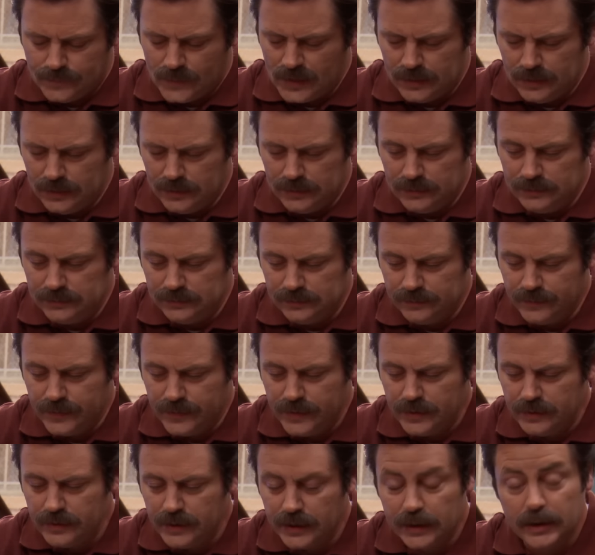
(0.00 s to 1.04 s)

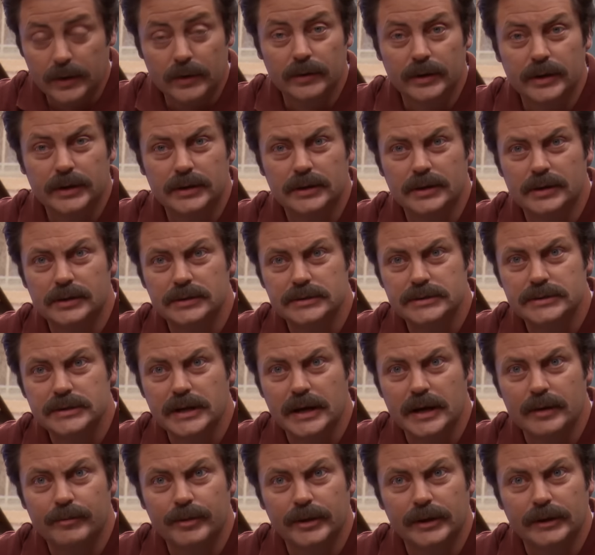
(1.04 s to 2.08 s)
There I go, getting all
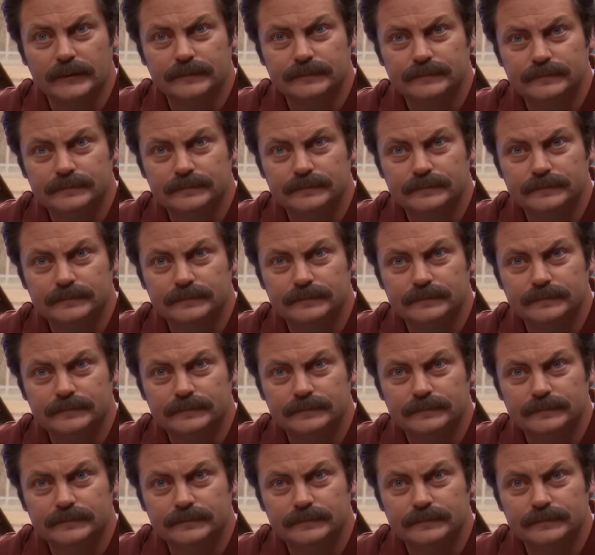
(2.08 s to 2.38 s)
sappy.